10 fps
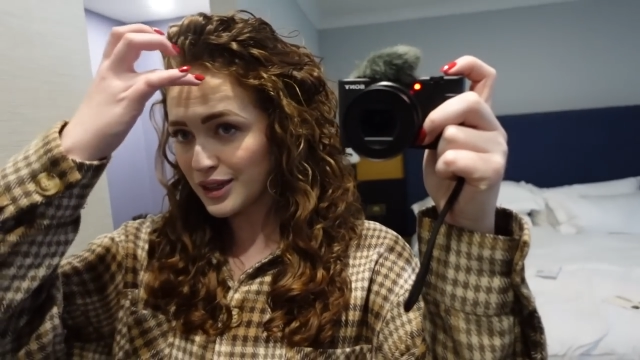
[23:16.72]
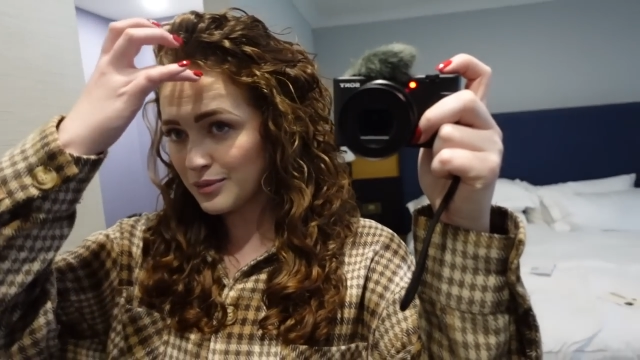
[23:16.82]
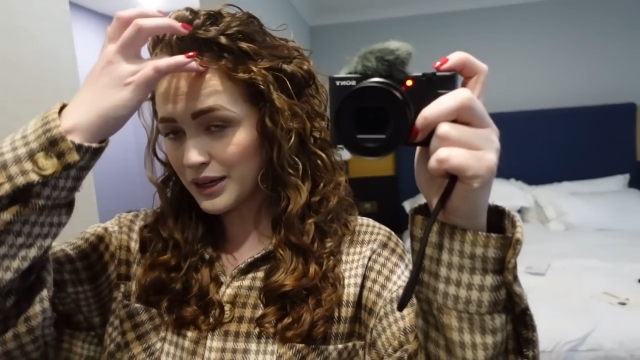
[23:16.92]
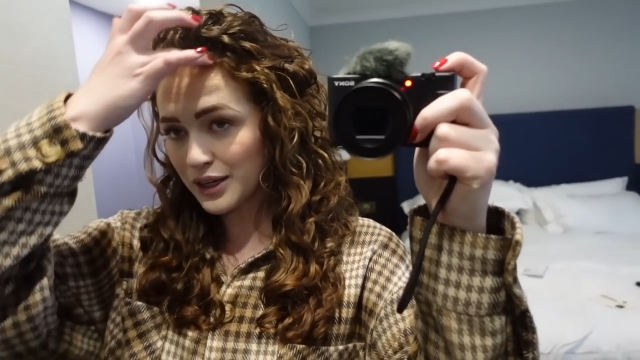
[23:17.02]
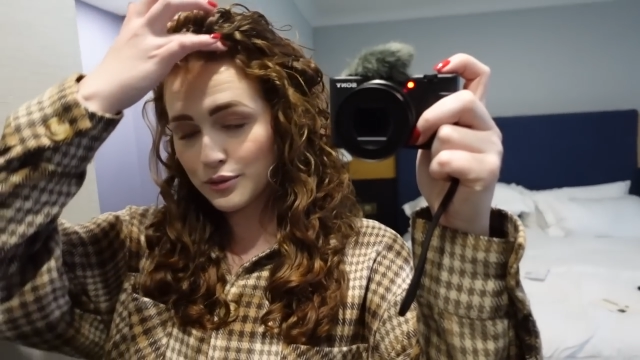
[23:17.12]

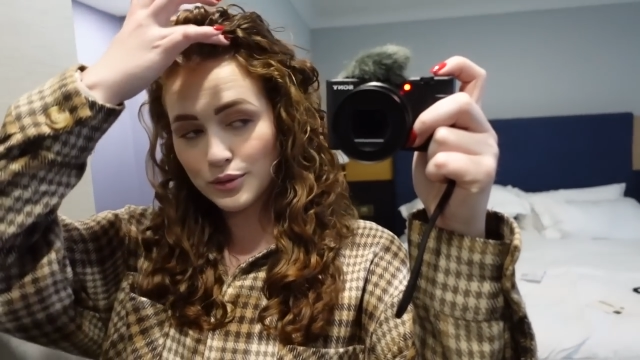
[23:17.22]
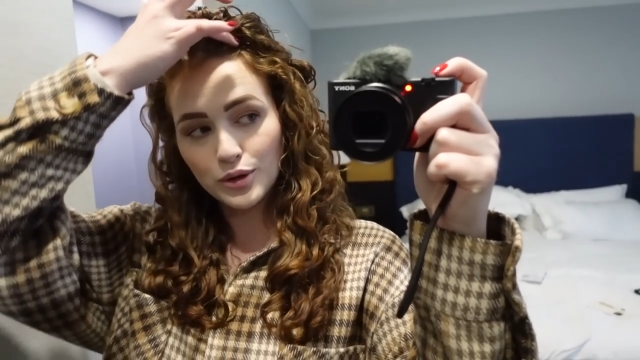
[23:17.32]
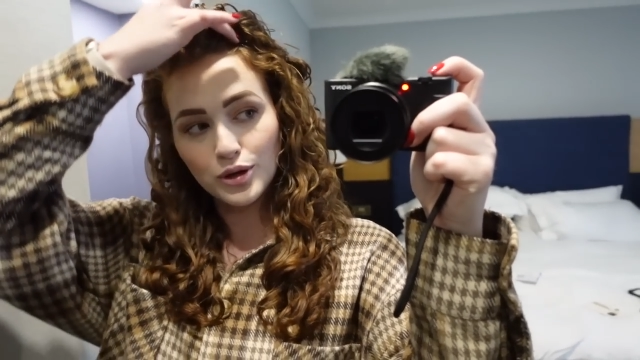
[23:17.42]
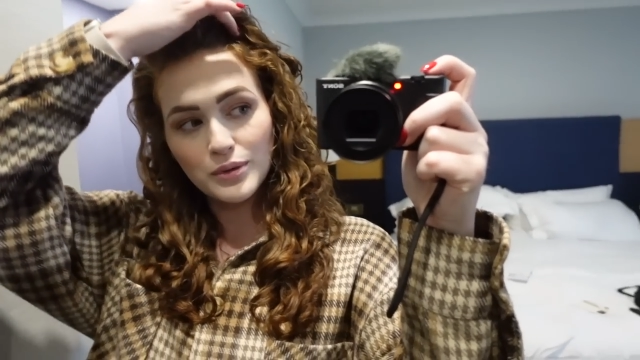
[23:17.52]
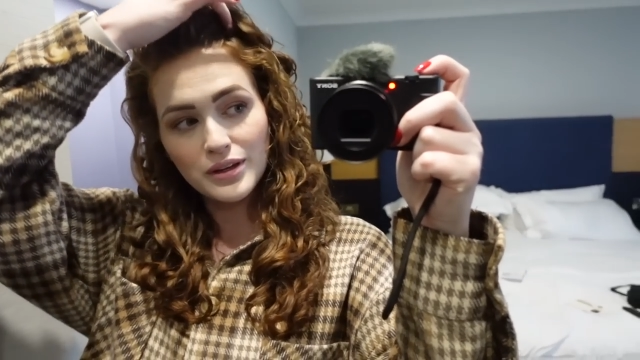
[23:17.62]
Back in the
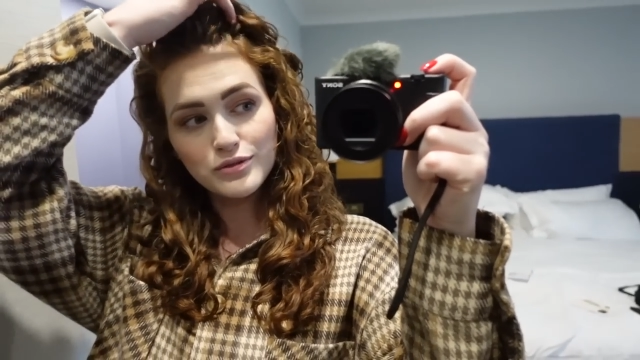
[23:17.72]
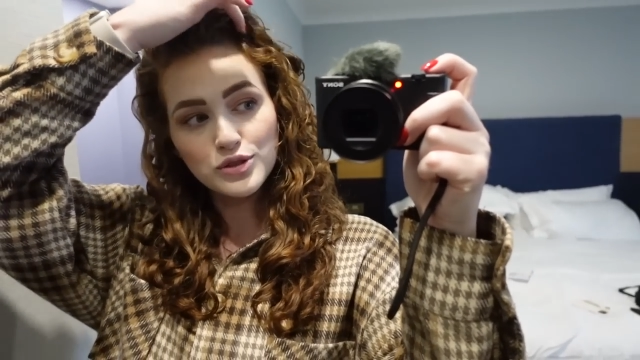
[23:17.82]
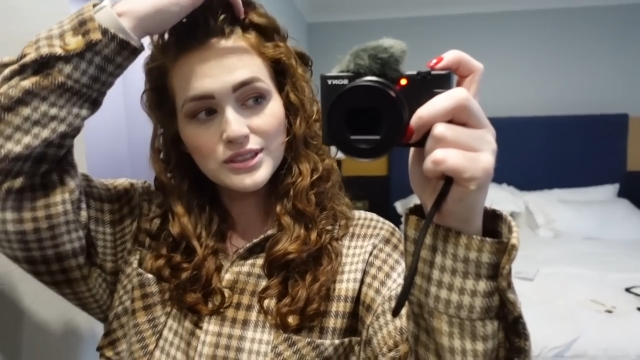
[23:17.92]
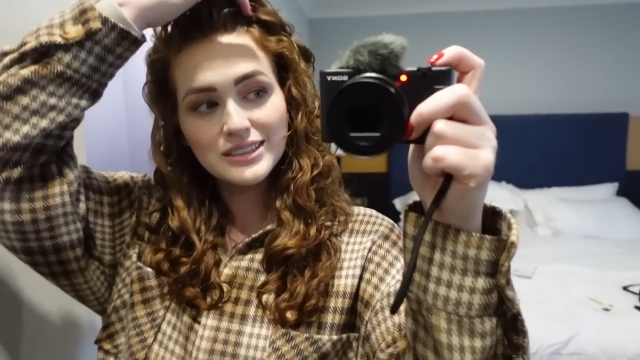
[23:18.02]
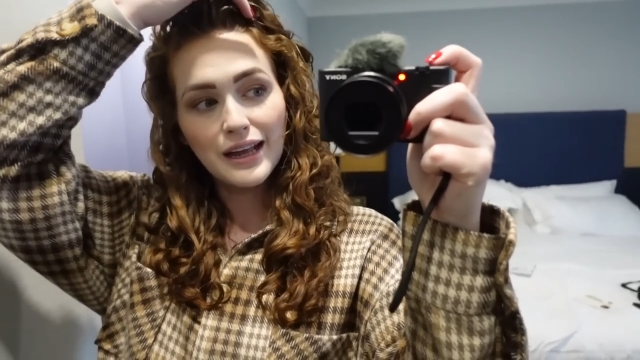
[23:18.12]
room, they've
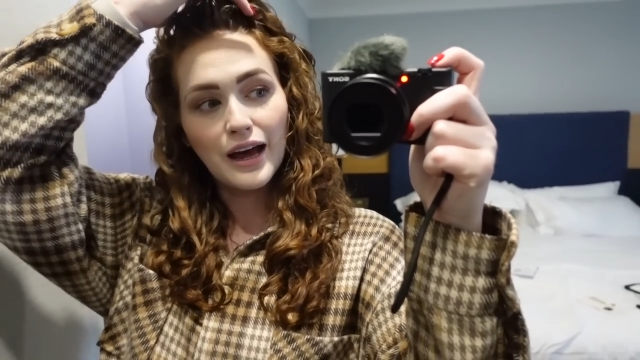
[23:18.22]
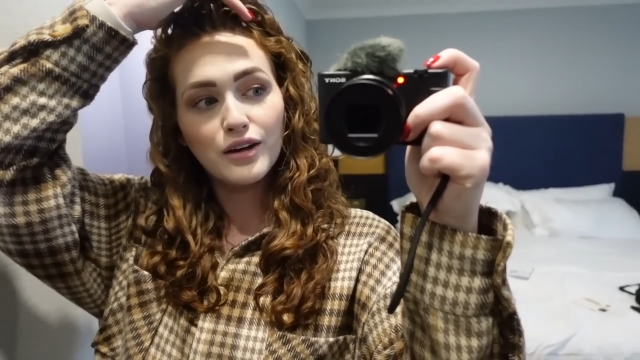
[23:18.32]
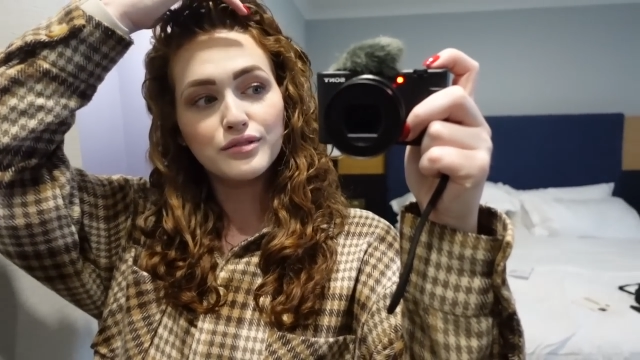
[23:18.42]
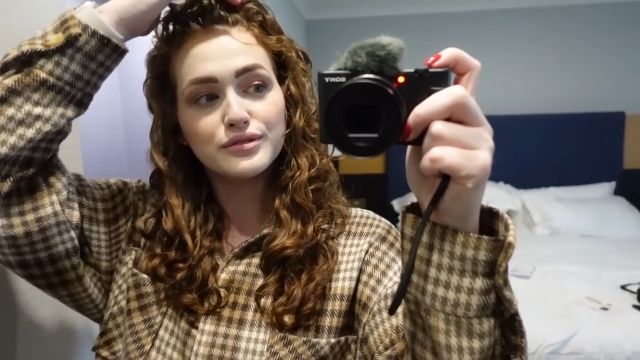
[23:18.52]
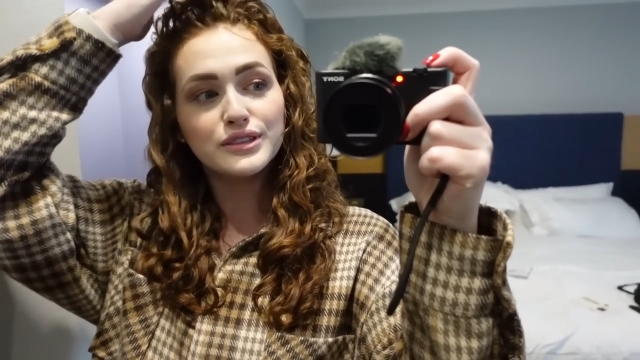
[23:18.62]
just
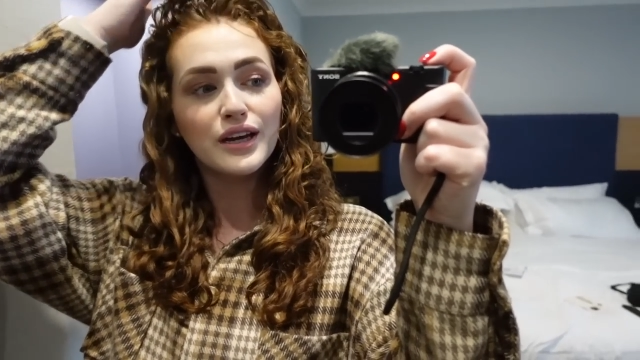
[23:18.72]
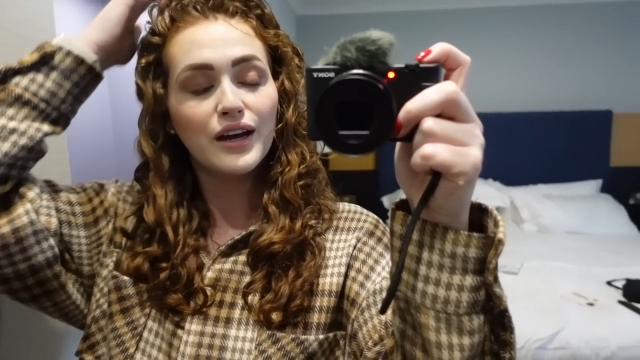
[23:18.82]
left